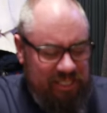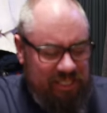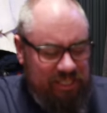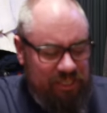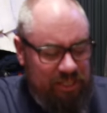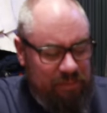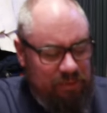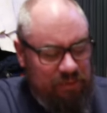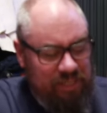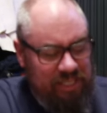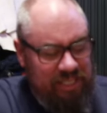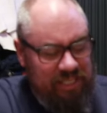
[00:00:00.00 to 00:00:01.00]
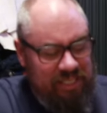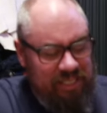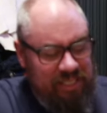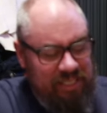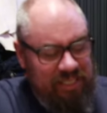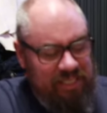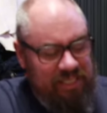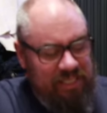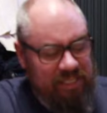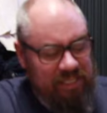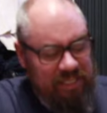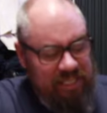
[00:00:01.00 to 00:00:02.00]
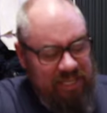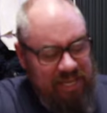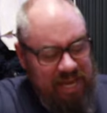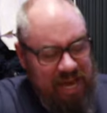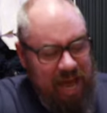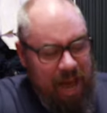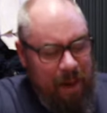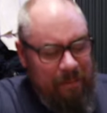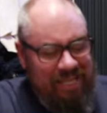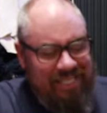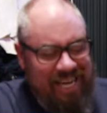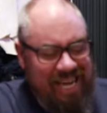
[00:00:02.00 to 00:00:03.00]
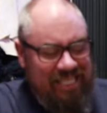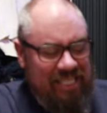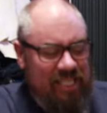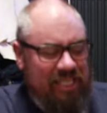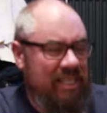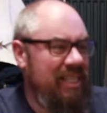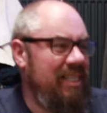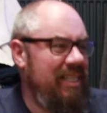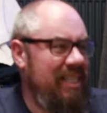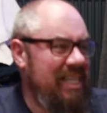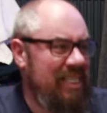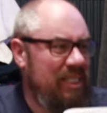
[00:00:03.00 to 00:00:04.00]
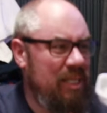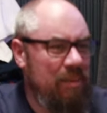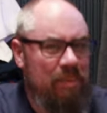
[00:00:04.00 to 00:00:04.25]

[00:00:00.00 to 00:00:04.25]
let's just jump straight into these. A Madagascar lace